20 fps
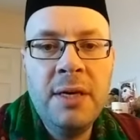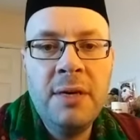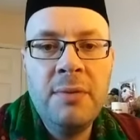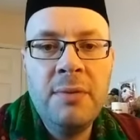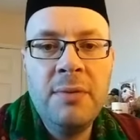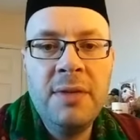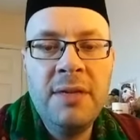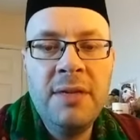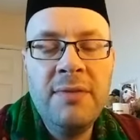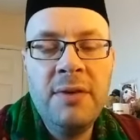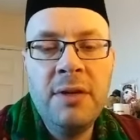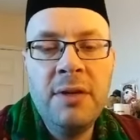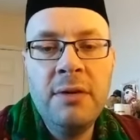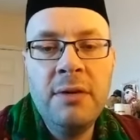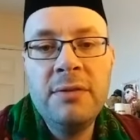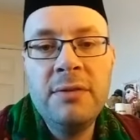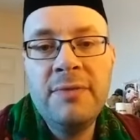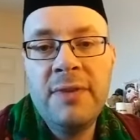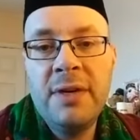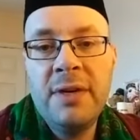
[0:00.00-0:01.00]
will even go
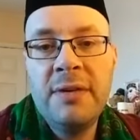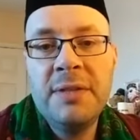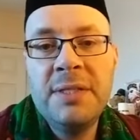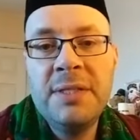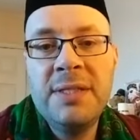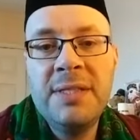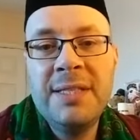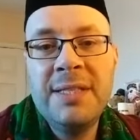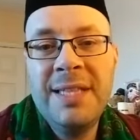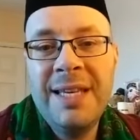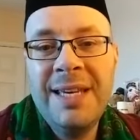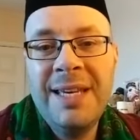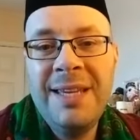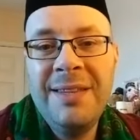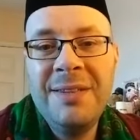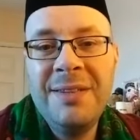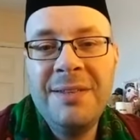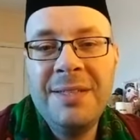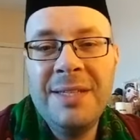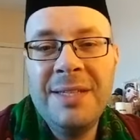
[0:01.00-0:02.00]
as far as to say
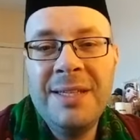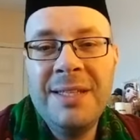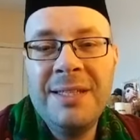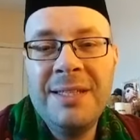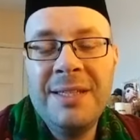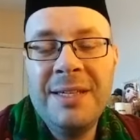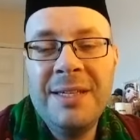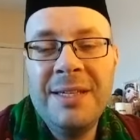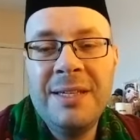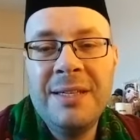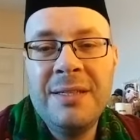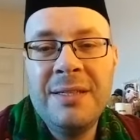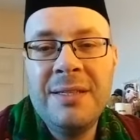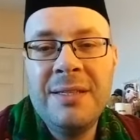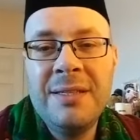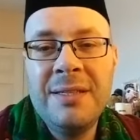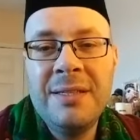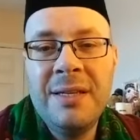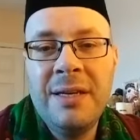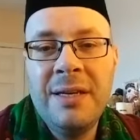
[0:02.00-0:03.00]
that it
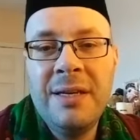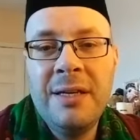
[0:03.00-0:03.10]
is